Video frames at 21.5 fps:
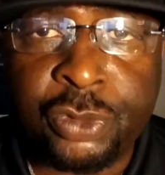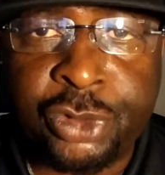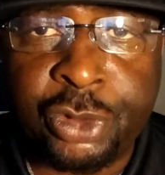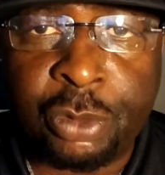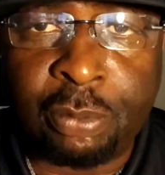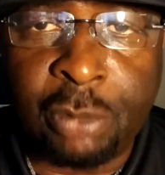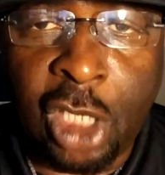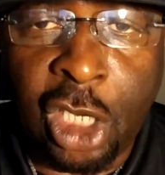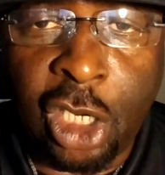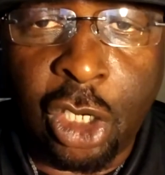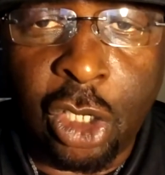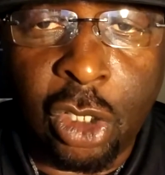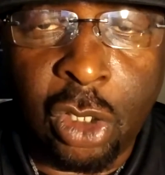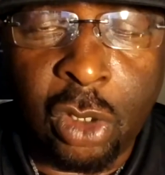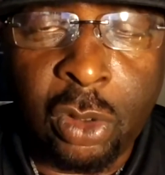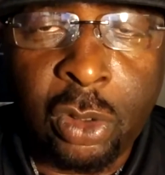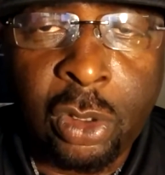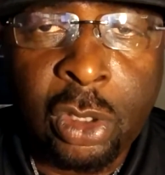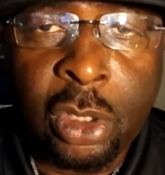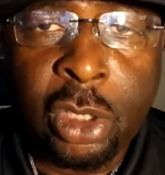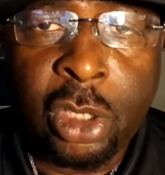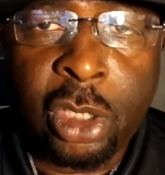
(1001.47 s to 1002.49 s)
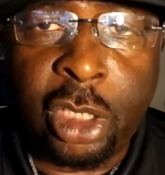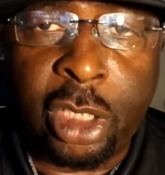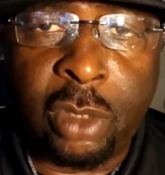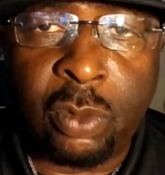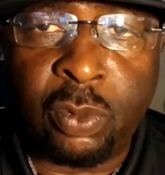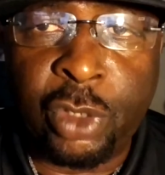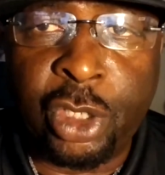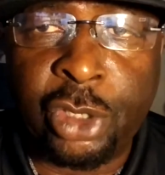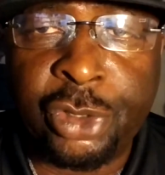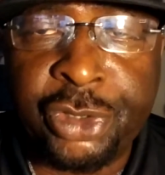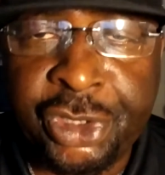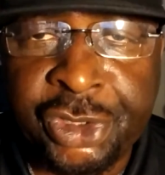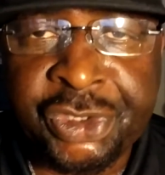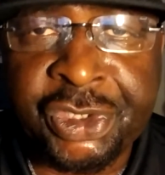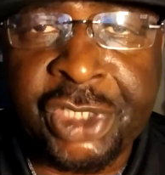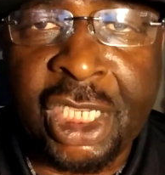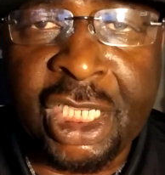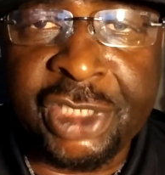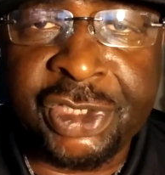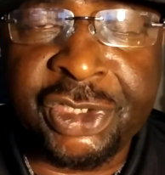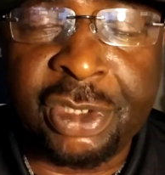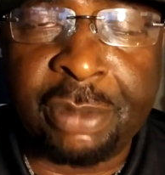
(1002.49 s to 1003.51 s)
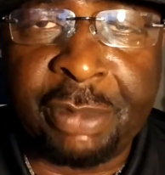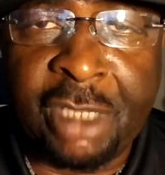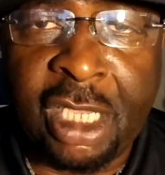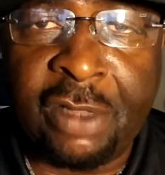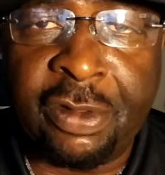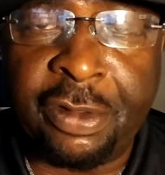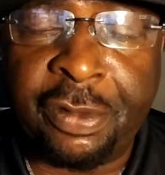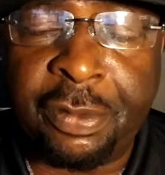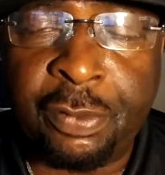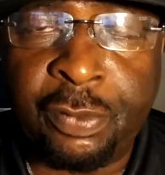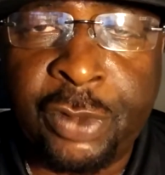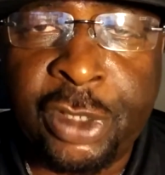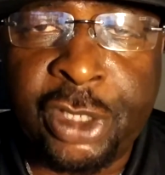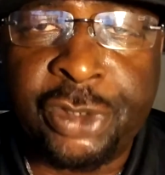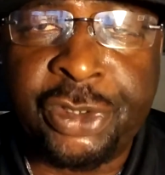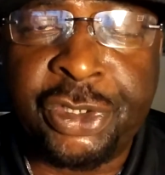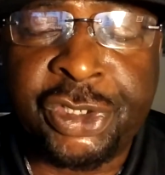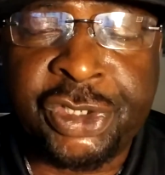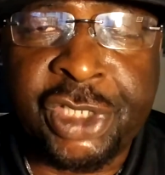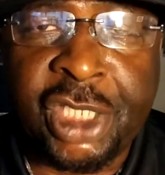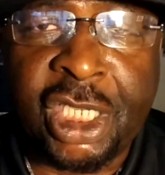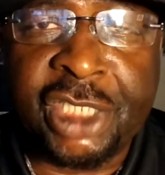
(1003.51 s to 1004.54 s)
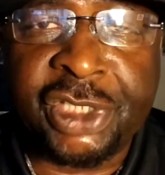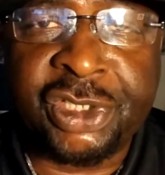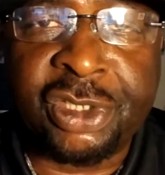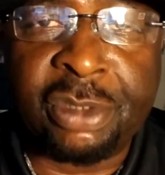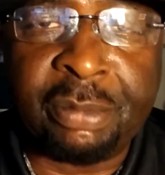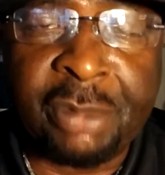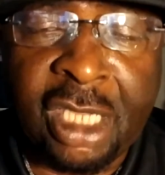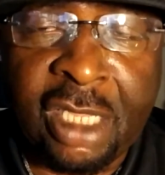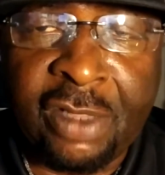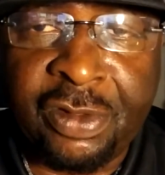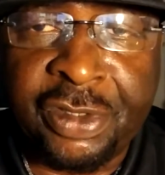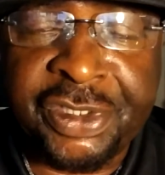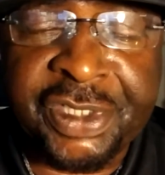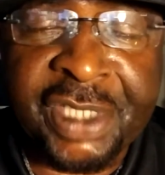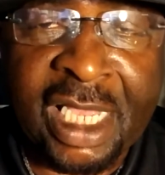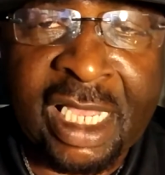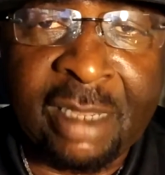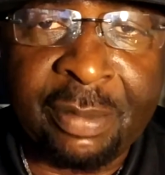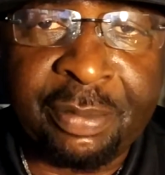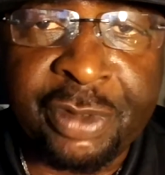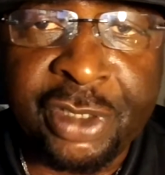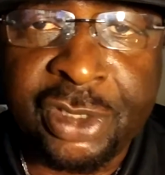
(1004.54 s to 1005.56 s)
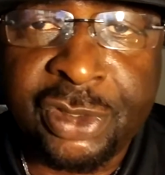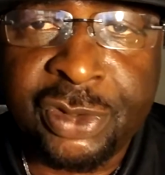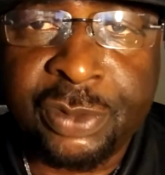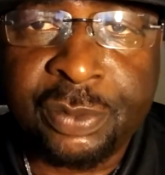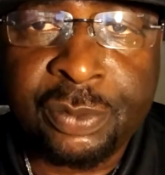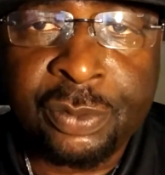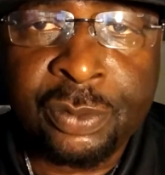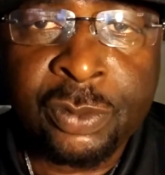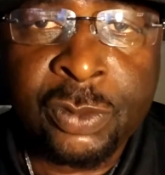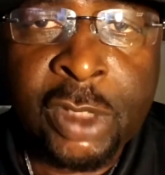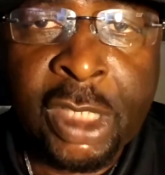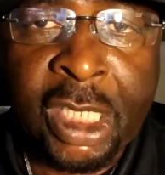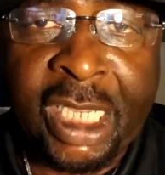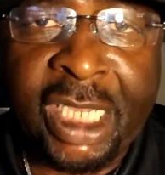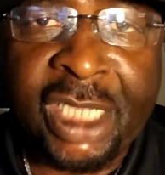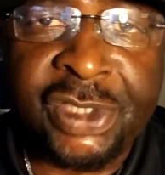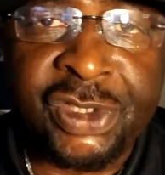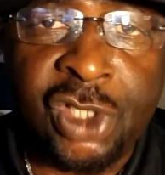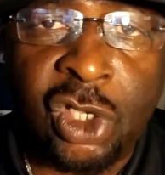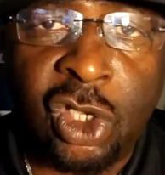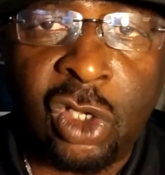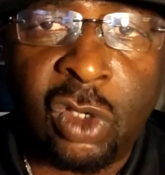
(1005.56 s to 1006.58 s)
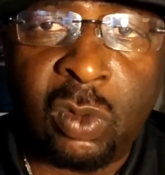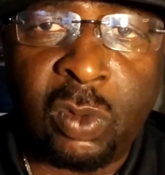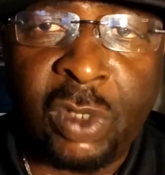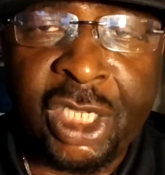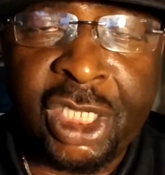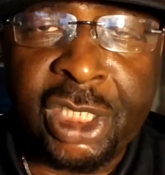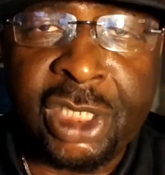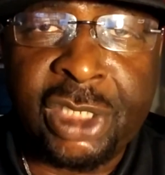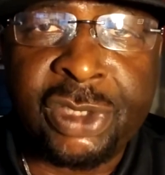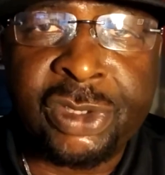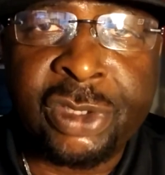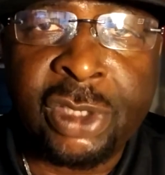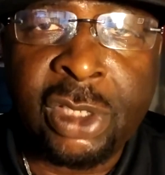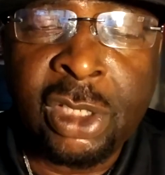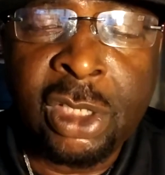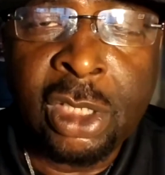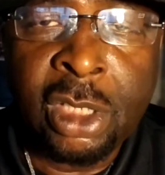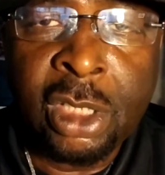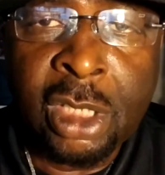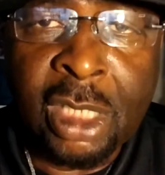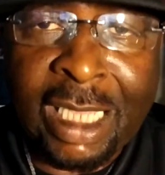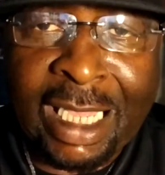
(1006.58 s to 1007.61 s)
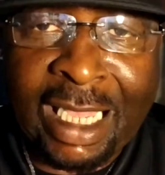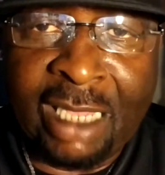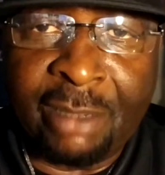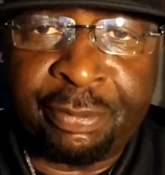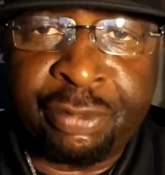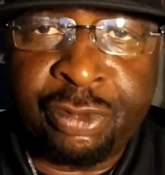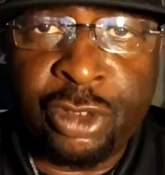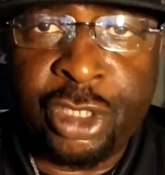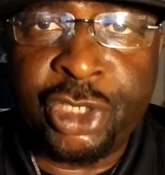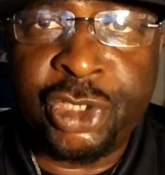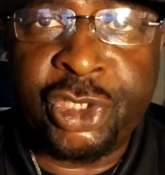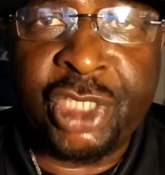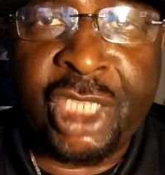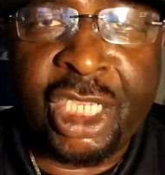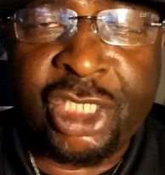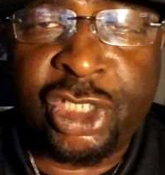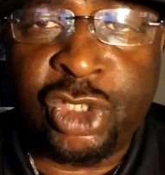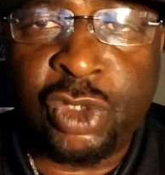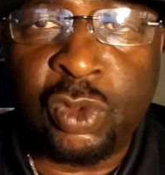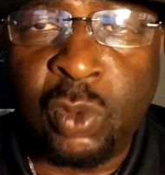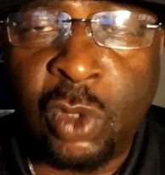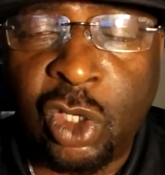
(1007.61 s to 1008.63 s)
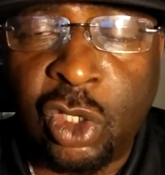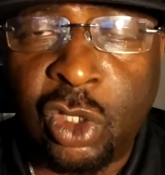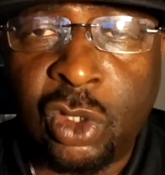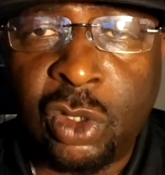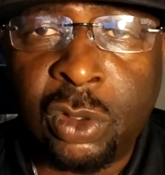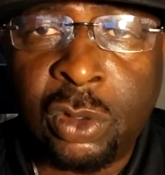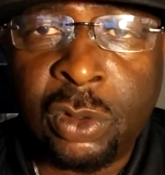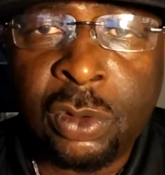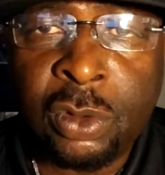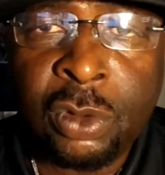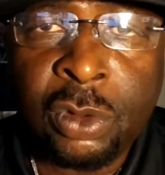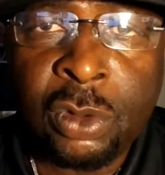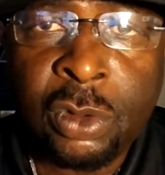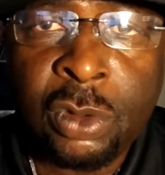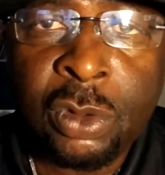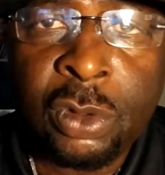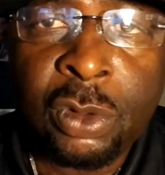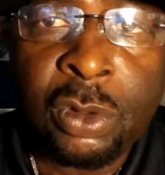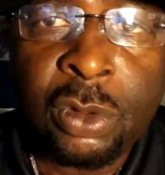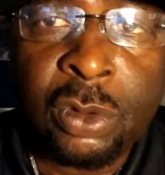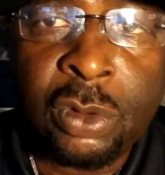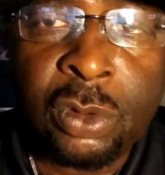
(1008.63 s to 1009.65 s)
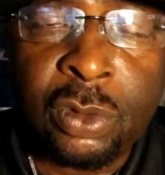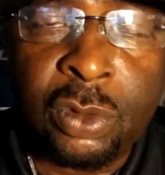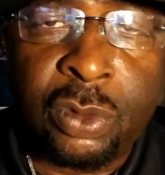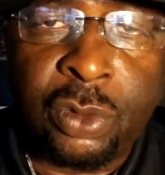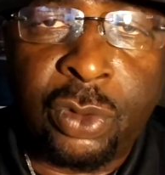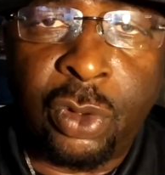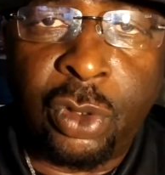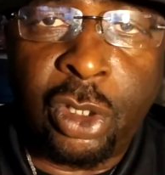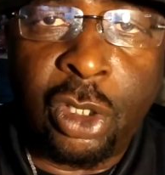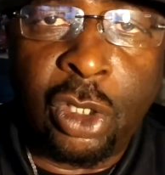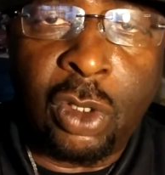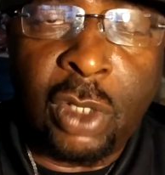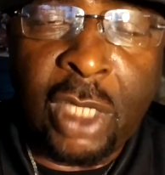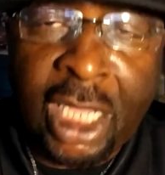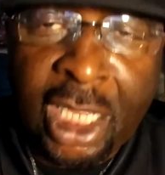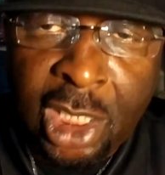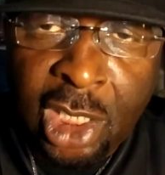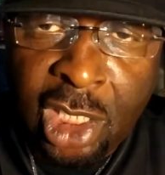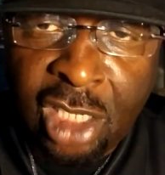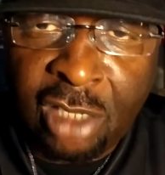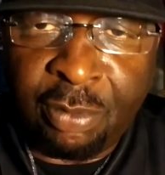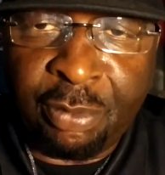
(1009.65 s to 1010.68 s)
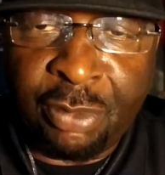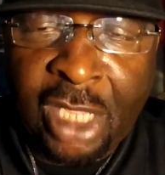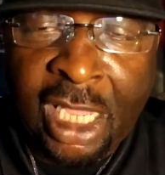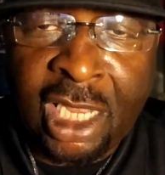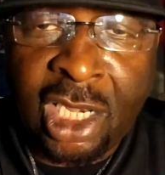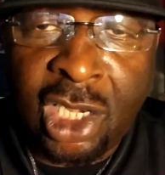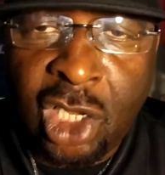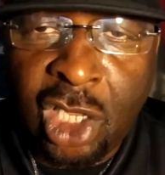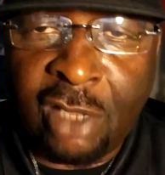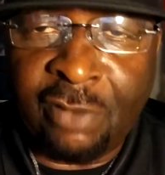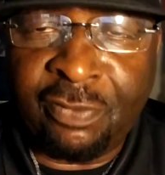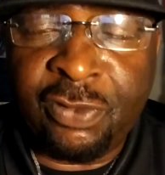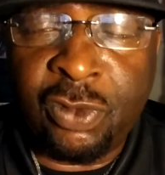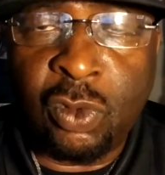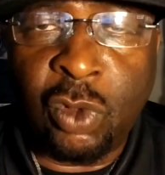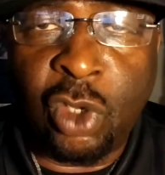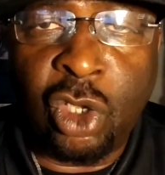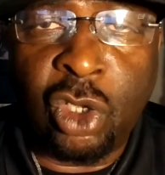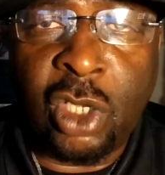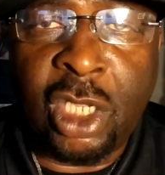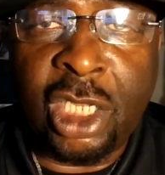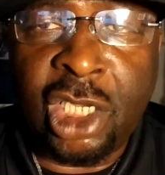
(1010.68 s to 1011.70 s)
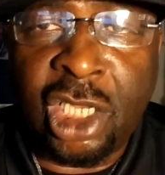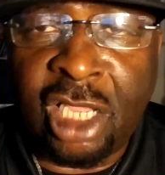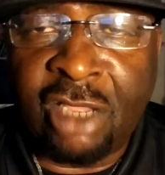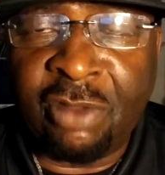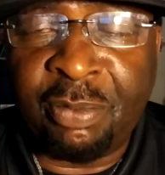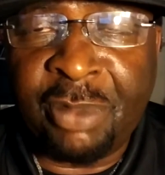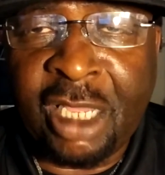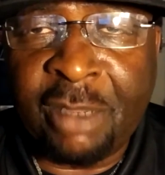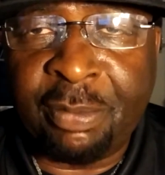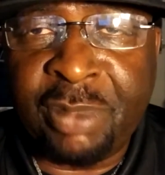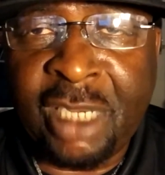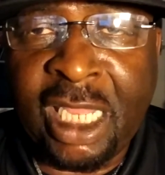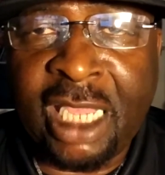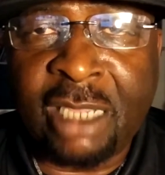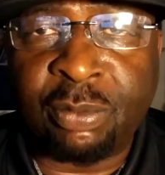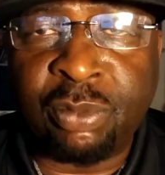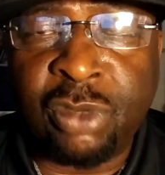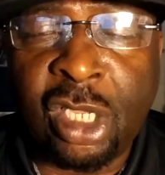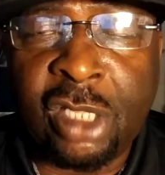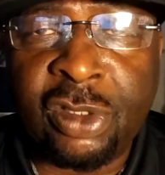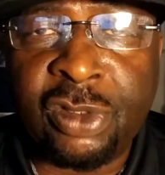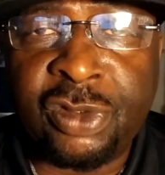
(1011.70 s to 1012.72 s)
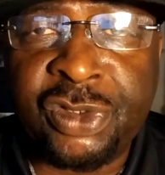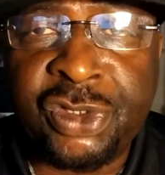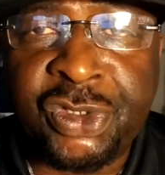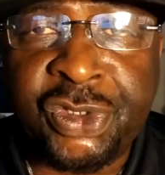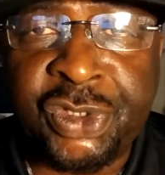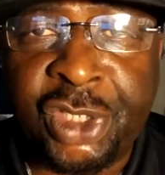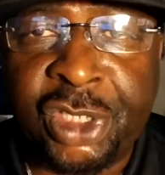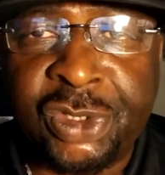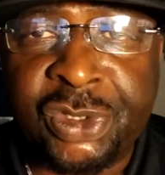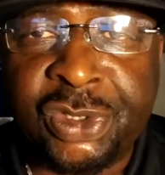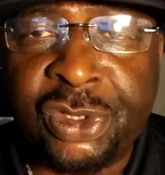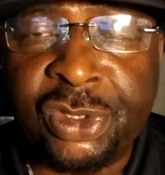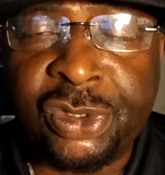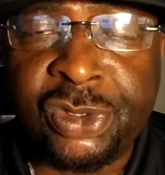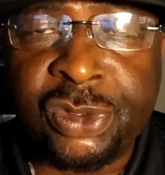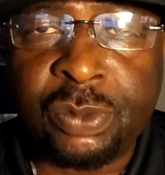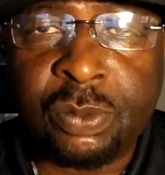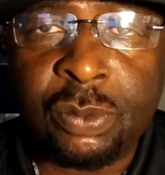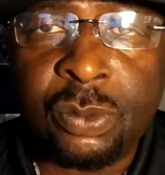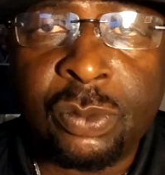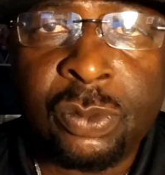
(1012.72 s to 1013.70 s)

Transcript: tomorrow, and we'll discuss some other topics. As always, I appreciate you all. I love you all. I love my black brothers and sisters.